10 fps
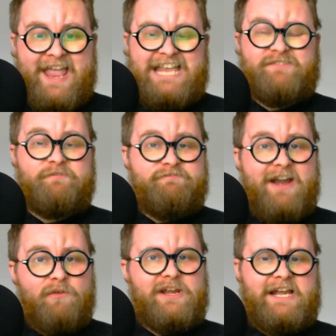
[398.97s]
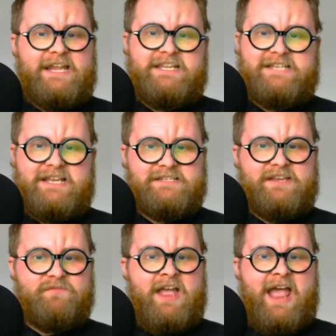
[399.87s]
is very click
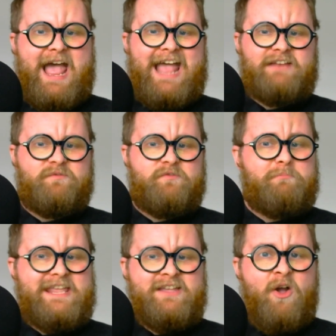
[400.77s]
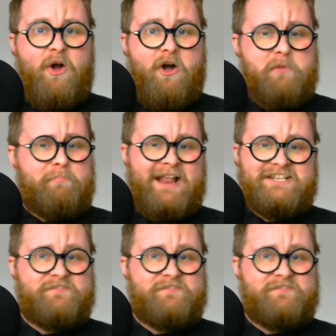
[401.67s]
intensive, and for me, I plan to